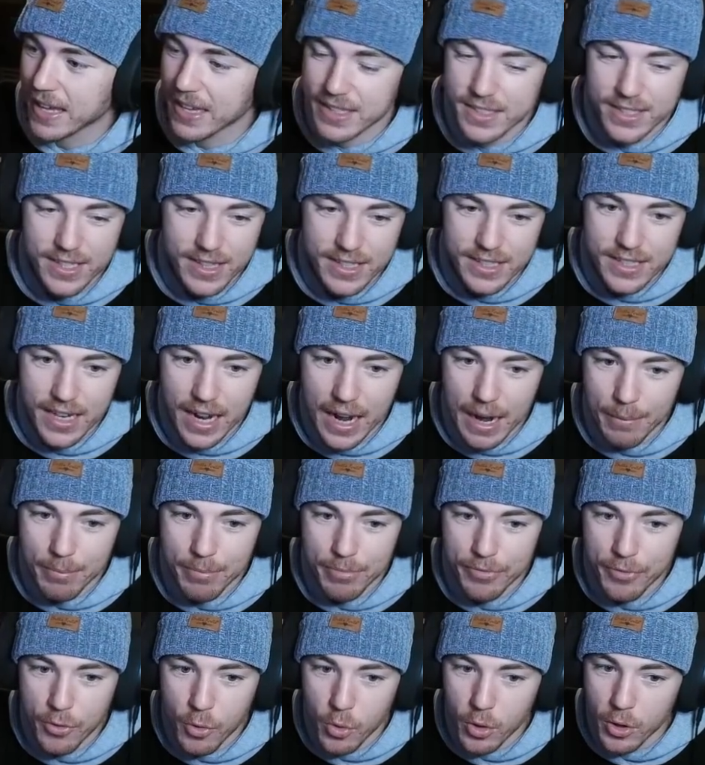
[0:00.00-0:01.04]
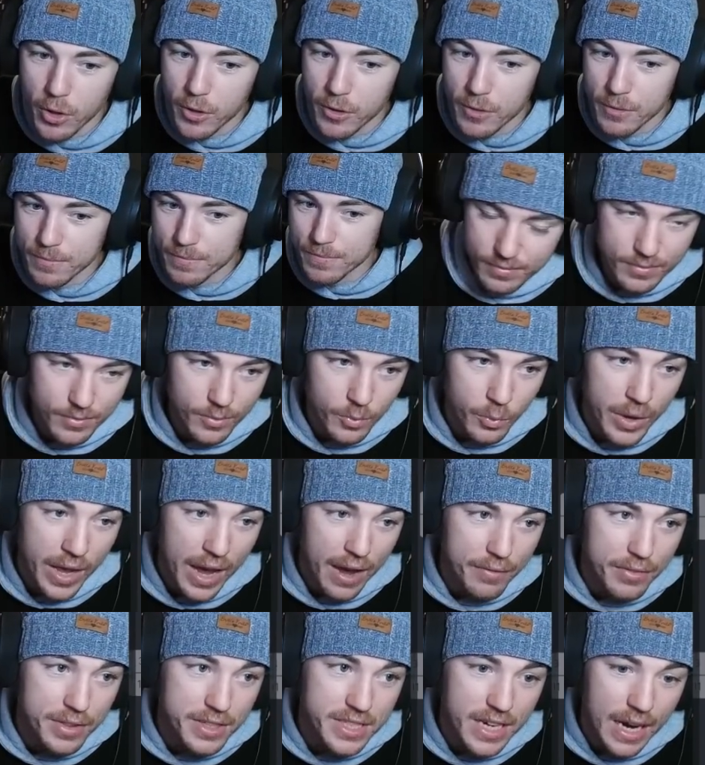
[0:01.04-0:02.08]
it to the top 4. We
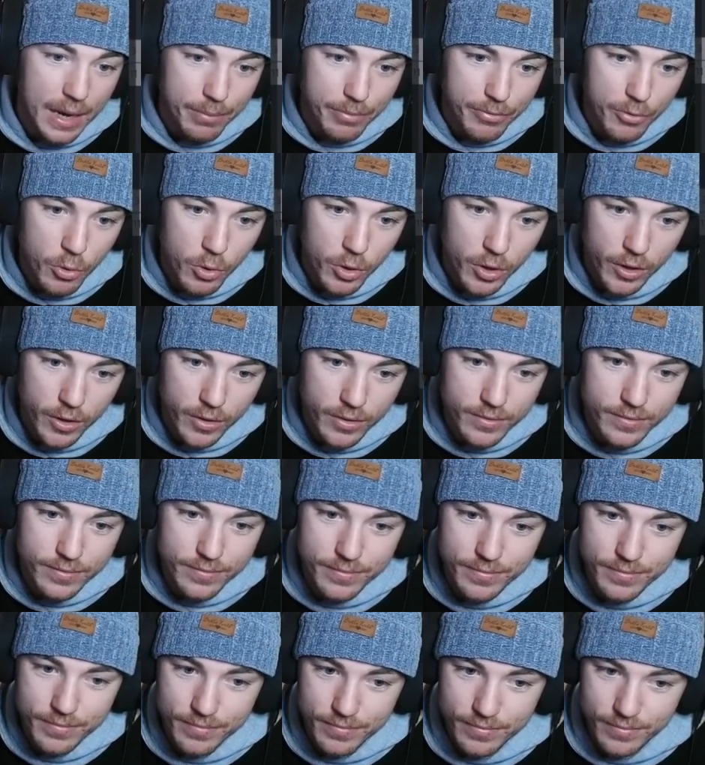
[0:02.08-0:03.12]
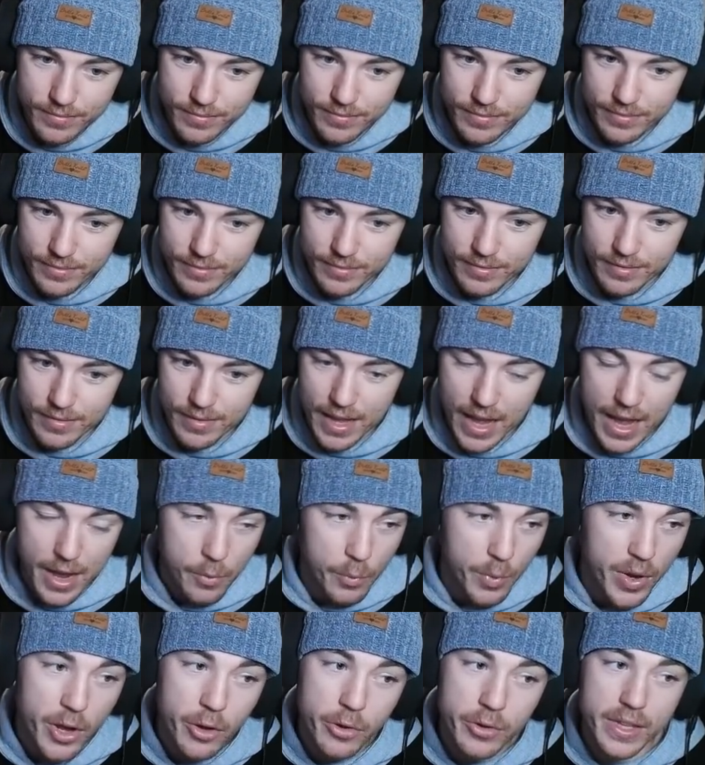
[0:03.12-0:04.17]
have the top 4. And
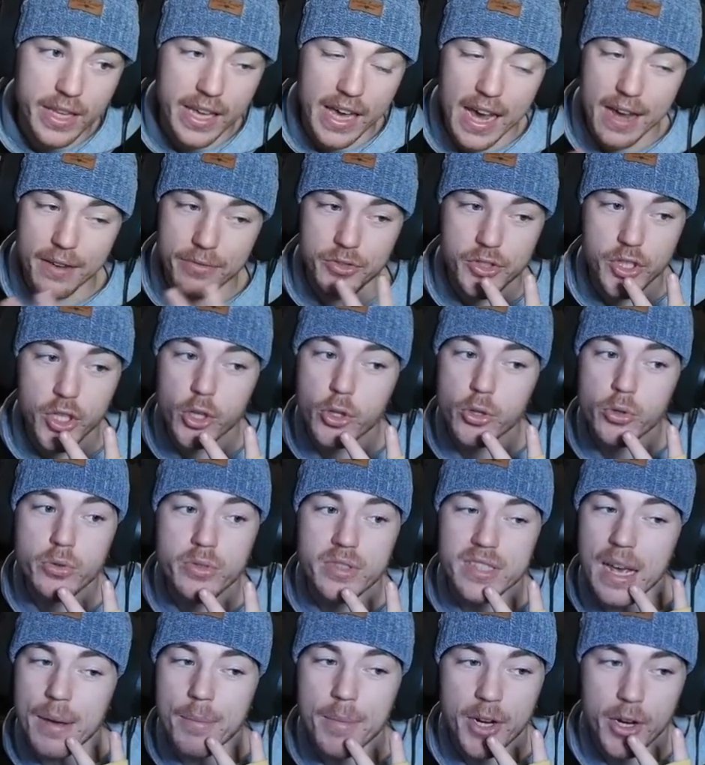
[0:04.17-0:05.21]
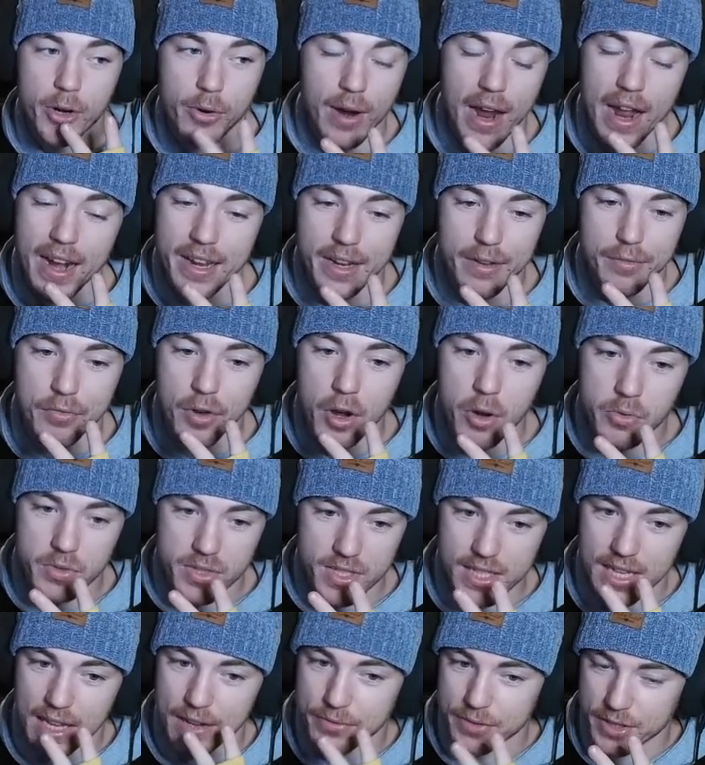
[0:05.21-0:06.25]
we only have 2 Democratic votes
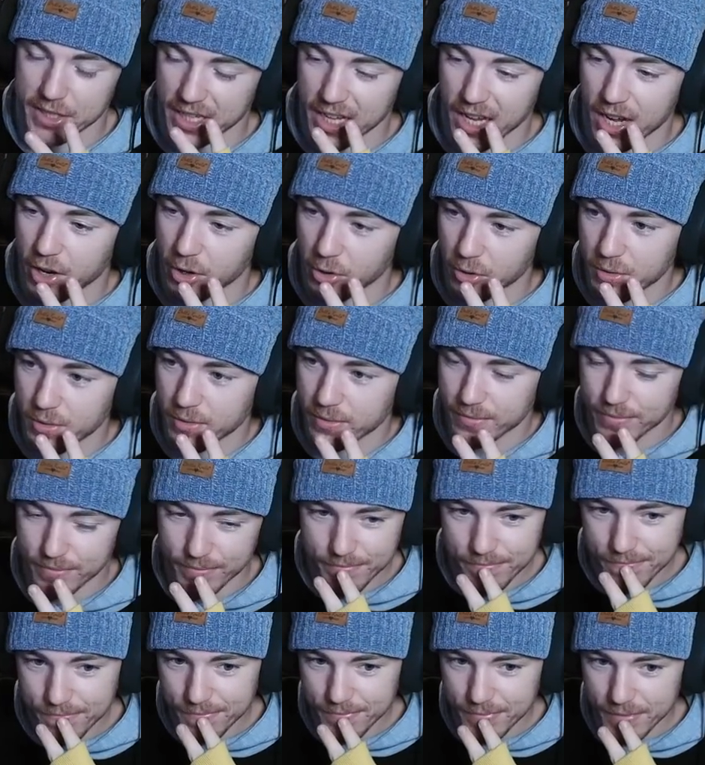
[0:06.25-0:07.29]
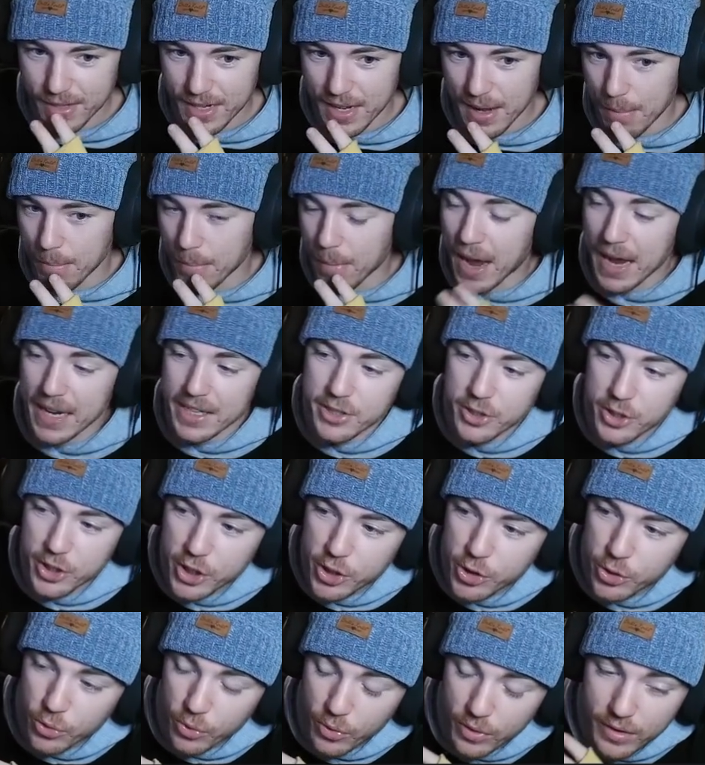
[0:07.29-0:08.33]
left to go. Mind
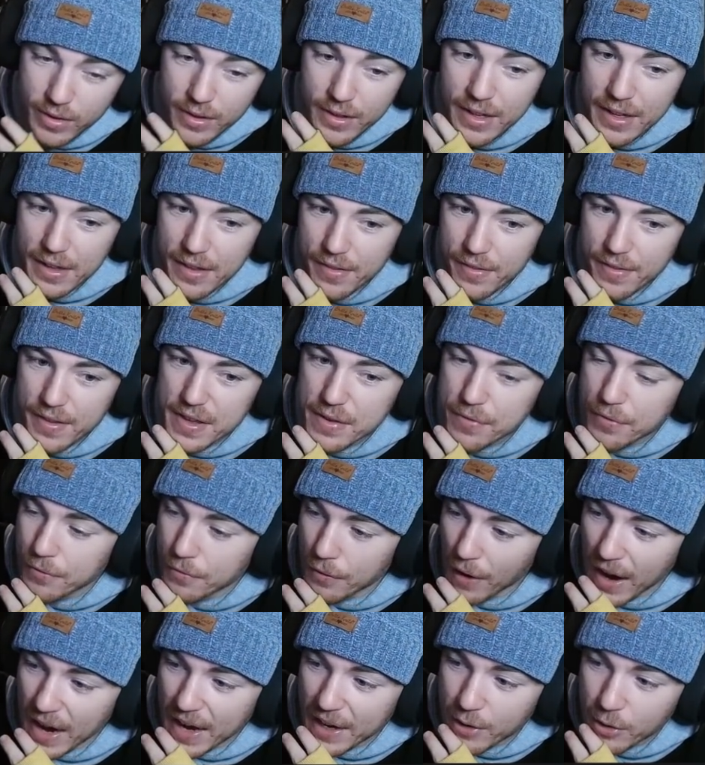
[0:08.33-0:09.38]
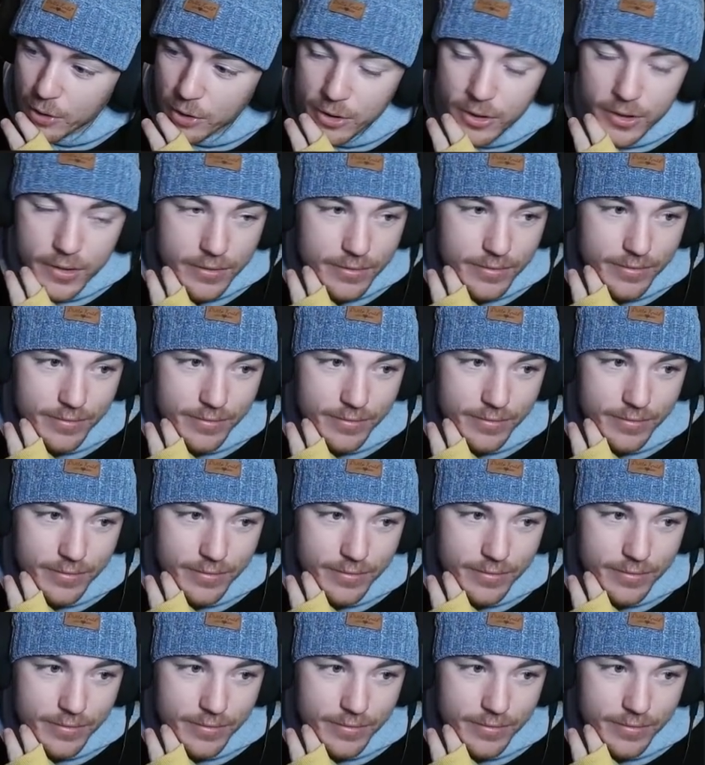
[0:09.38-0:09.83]
you, the final